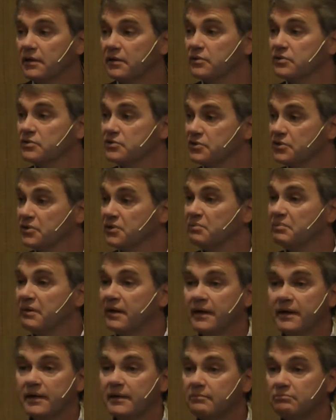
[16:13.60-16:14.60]
controlled
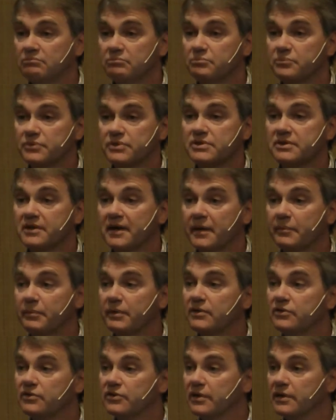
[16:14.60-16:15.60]
by
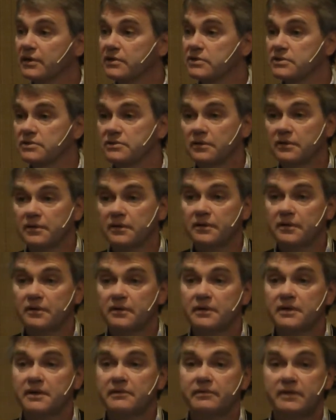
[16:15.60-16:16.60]
prescribing drugs
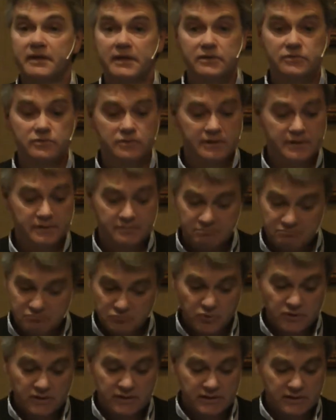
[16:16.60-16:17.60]
or giving insulin?
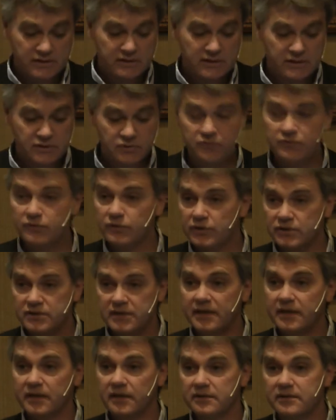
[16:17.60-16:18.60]
Well, that's of course,
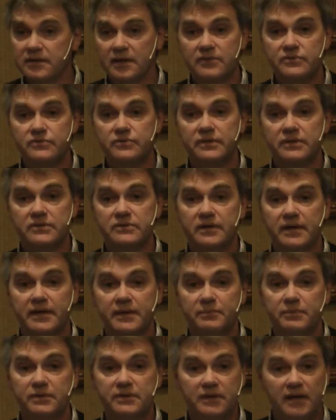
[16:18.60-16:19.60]
I can't answer it,
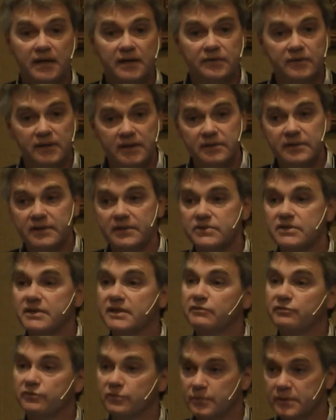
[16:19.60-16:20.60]
right? But I think there's an
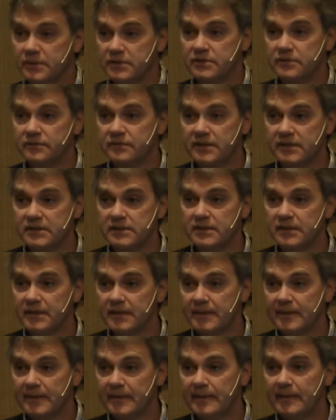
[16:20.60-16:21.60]
influence of that
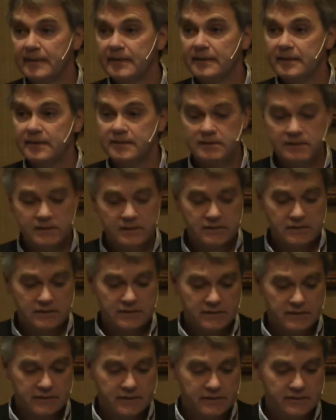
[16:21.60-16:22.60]
in this
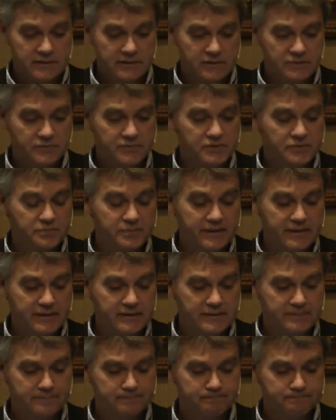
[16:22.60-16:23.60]

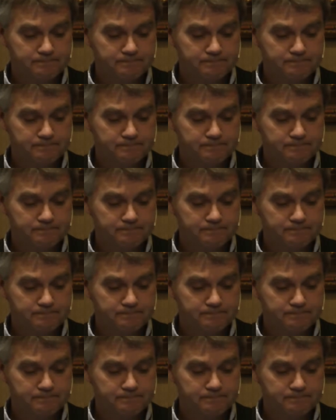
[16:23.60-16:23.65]
respect.